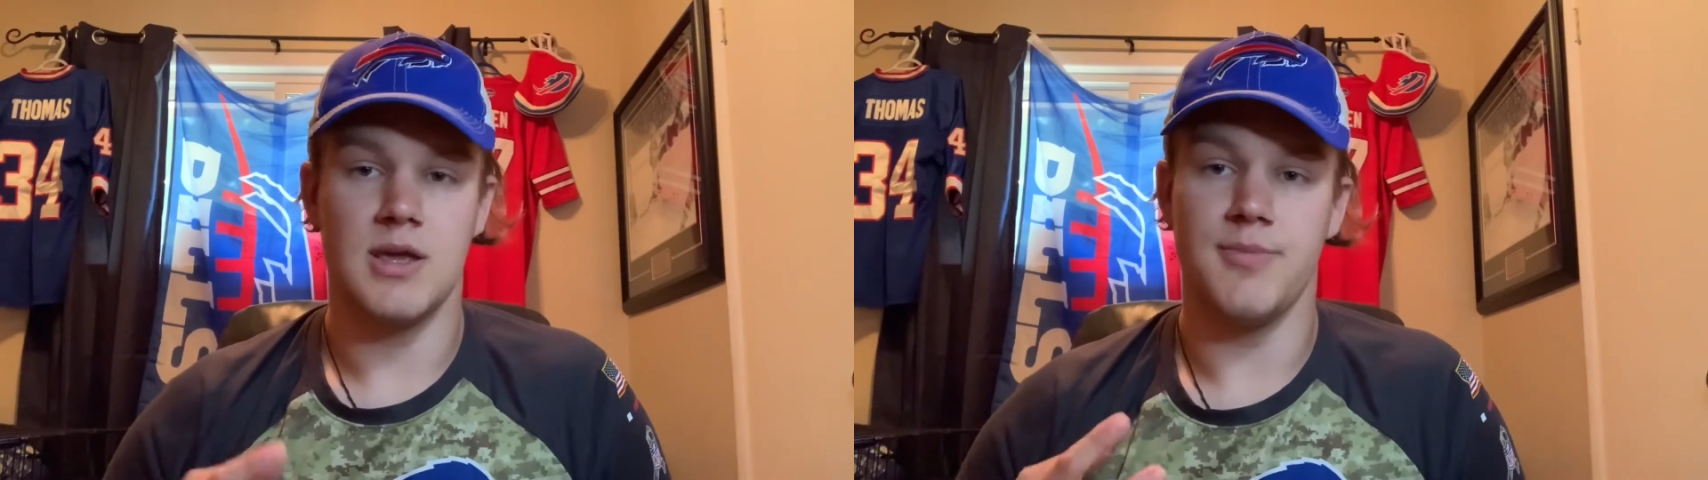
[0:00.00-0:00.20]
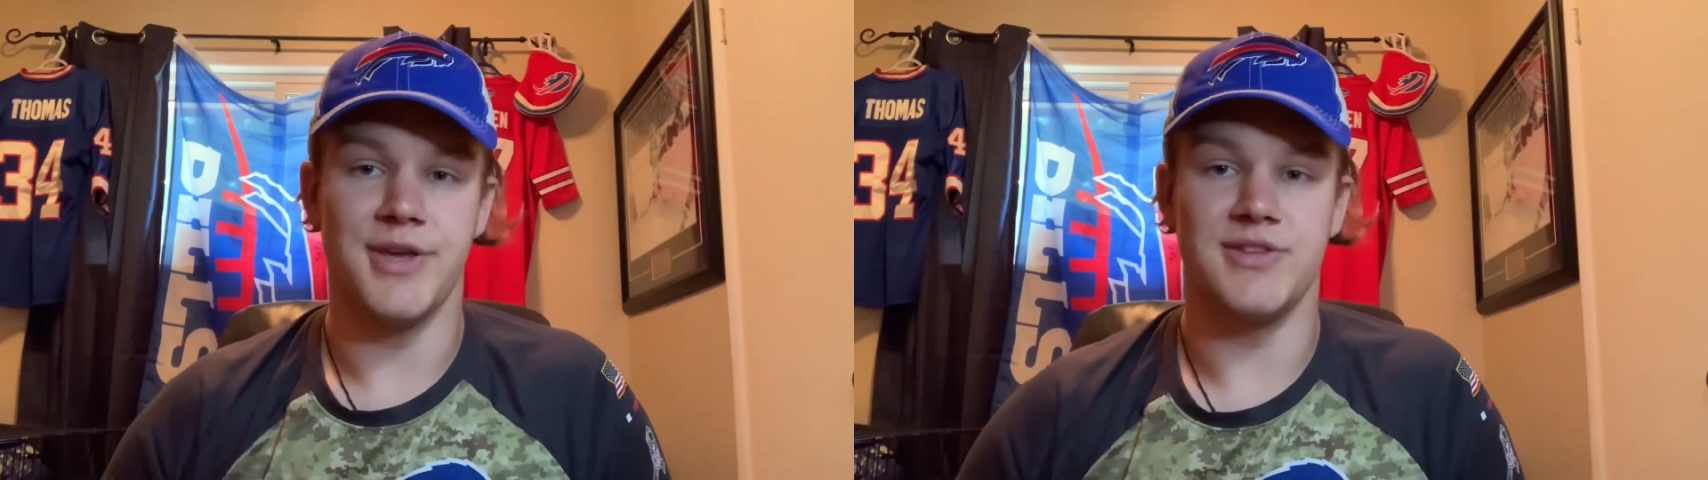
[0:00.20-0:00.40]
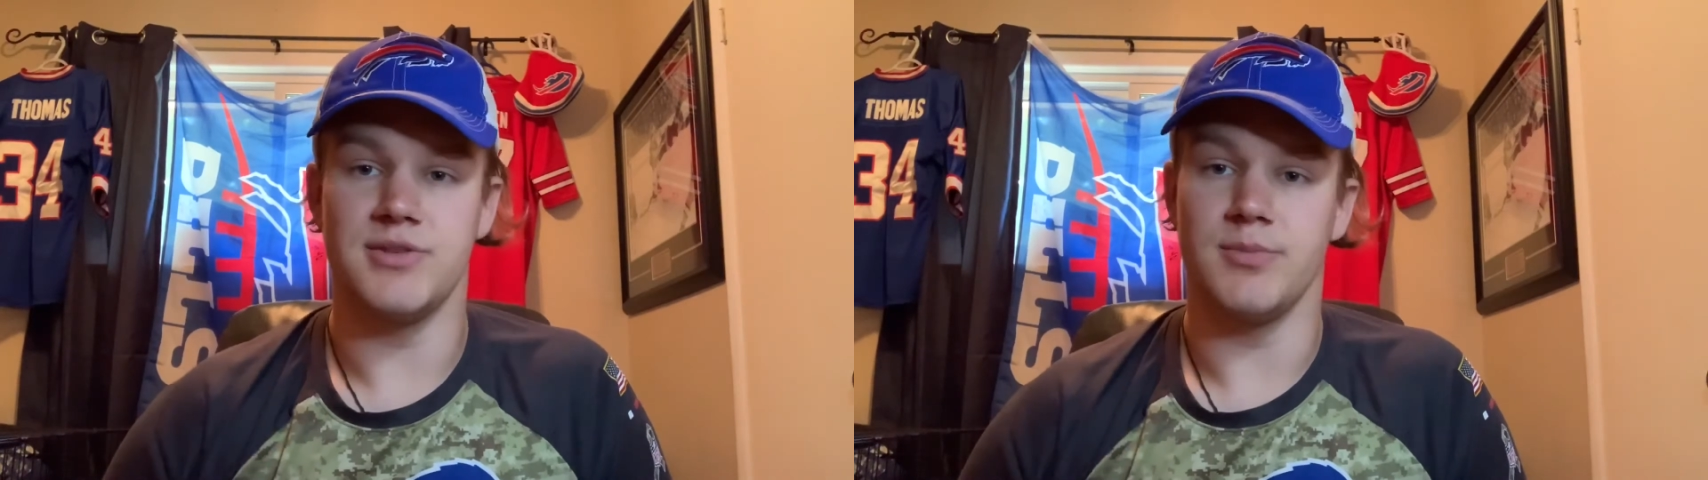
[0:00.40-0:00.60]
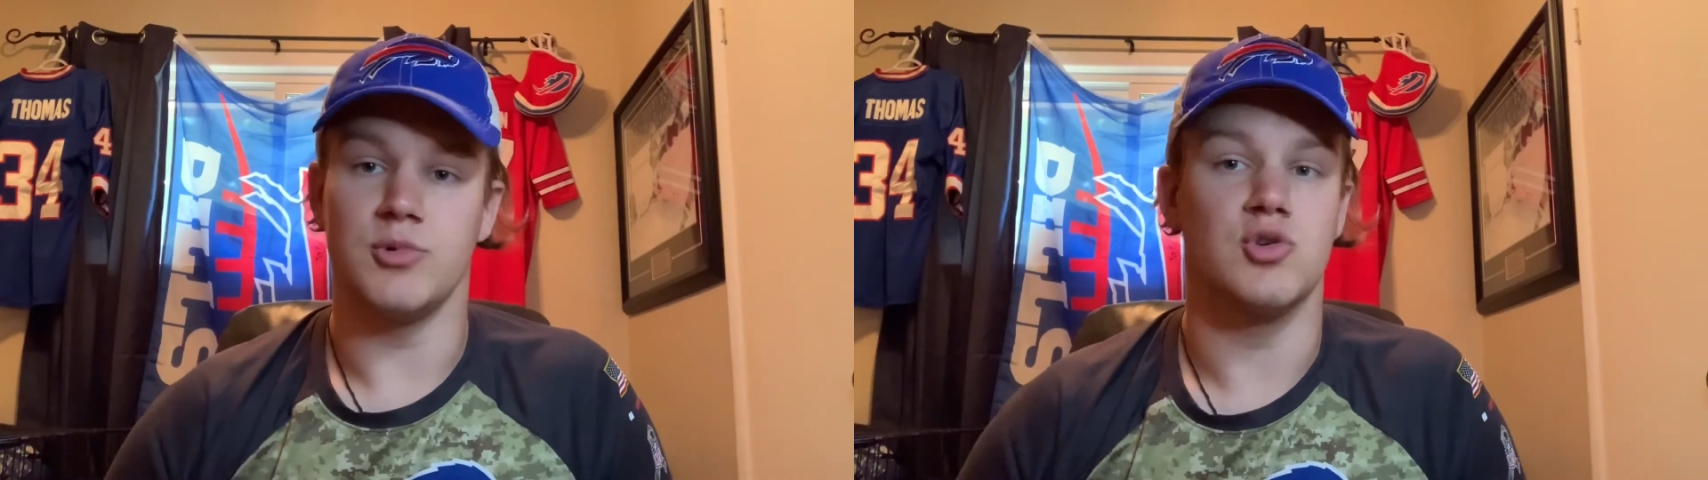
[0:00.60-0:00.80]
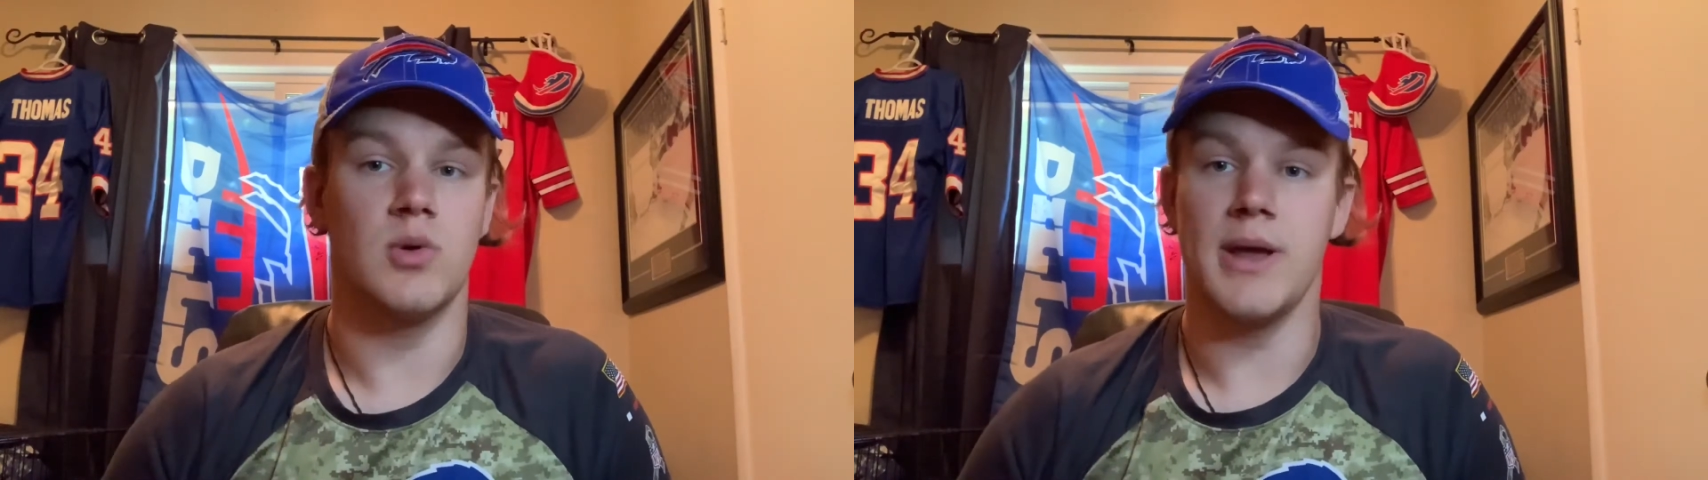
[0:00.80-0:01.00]
He made some
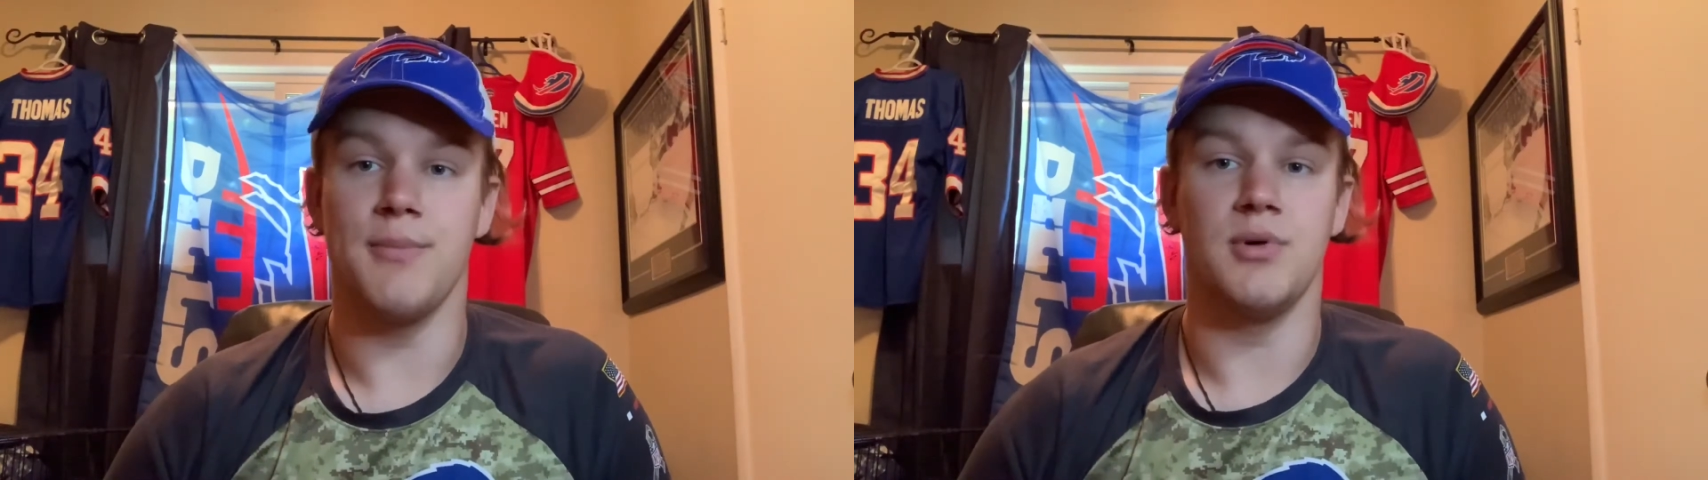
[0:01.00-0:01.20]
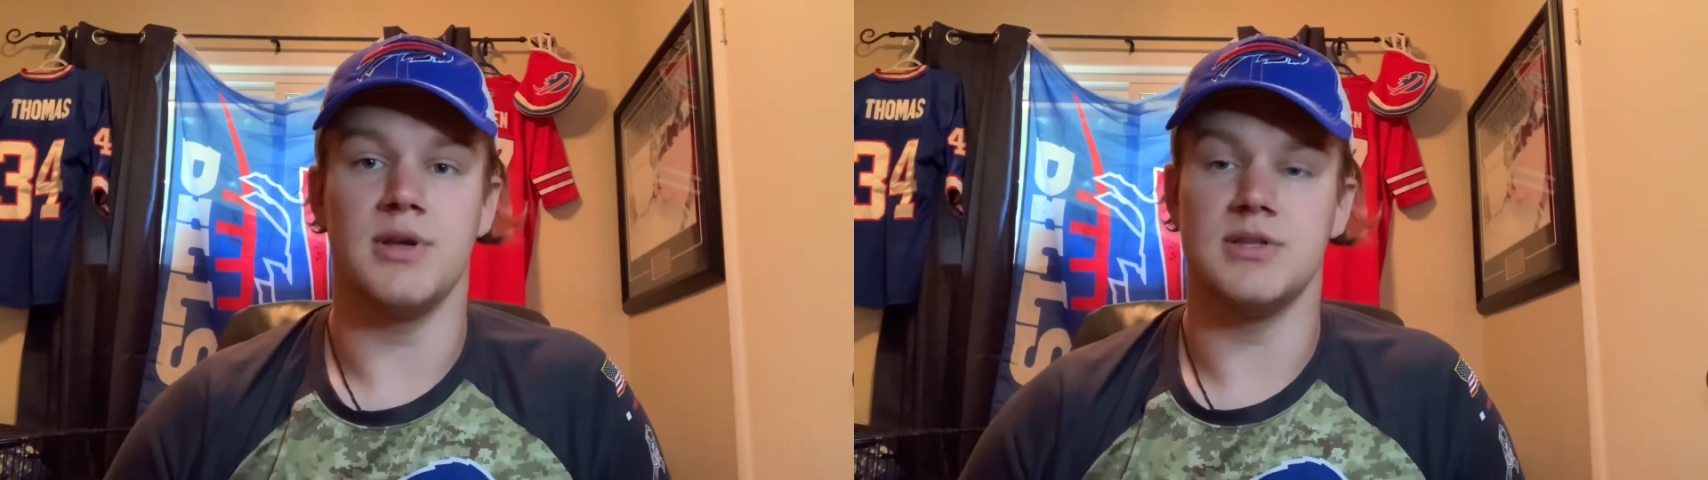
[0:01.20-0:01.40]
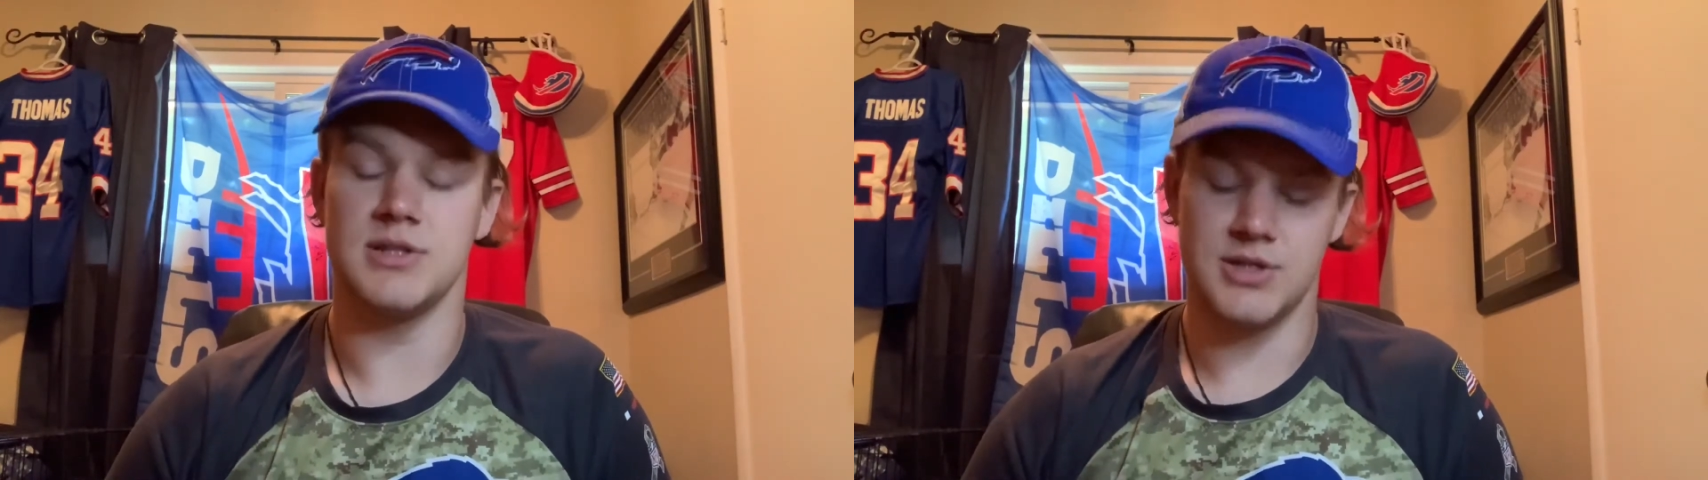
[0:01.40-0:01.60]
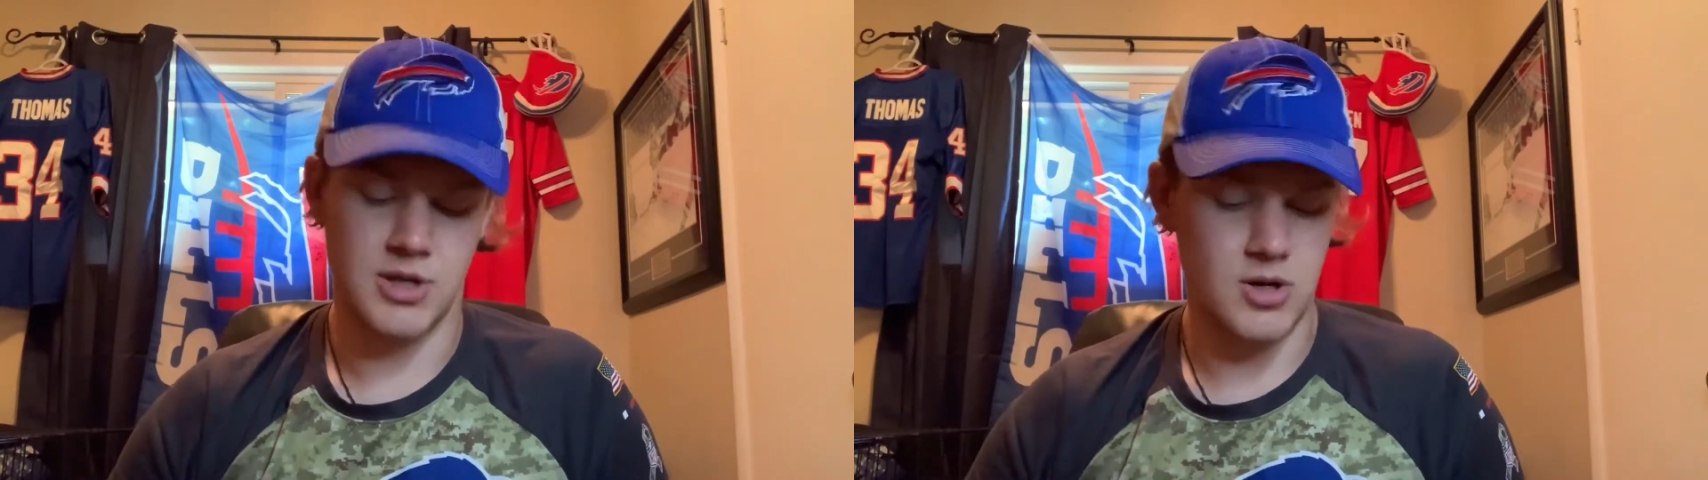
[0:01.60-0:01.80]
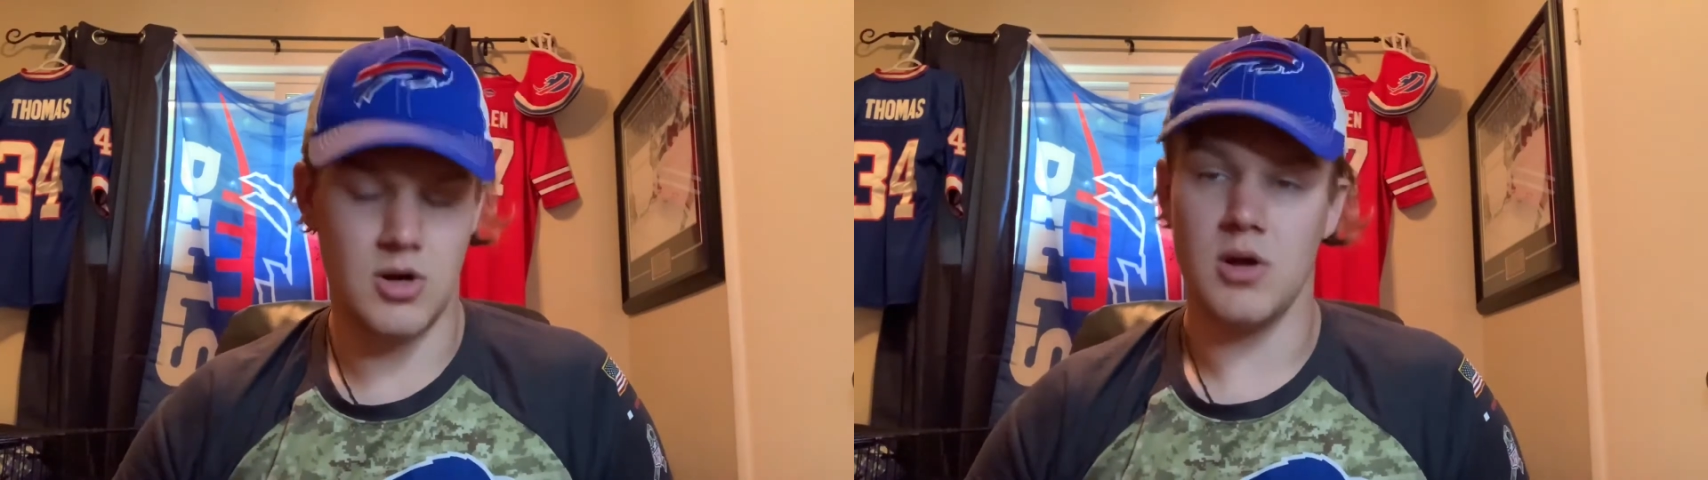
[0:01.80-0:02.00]
great plays this
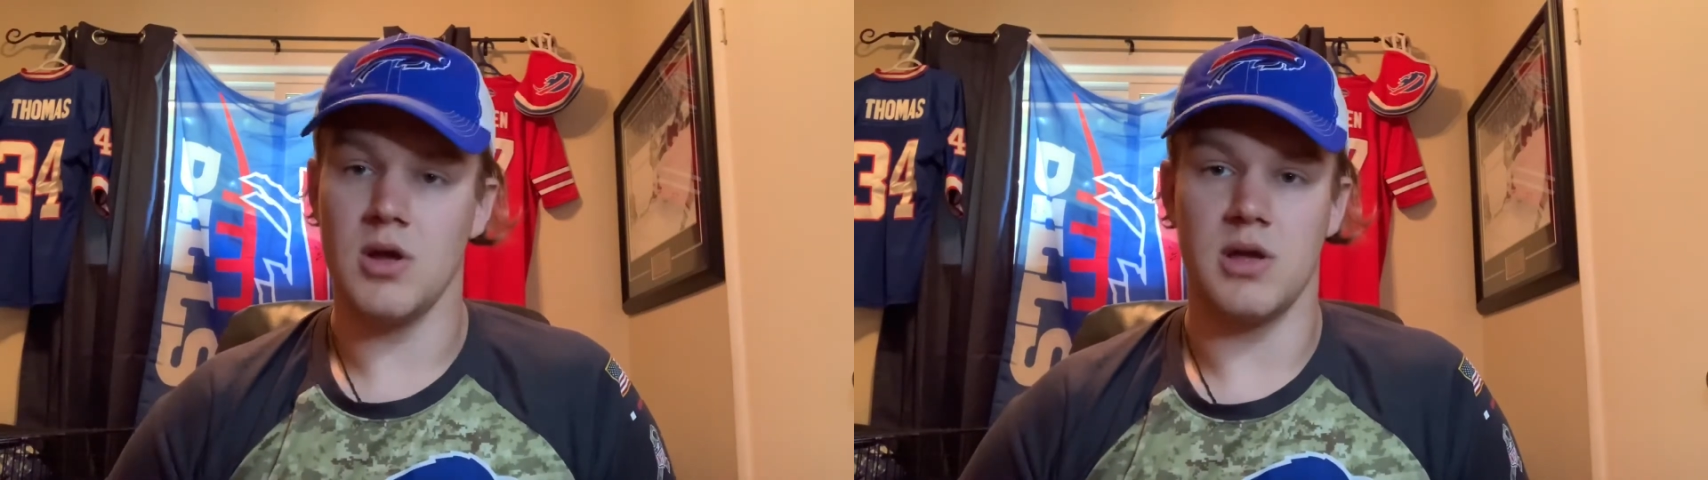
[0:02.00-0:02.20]
year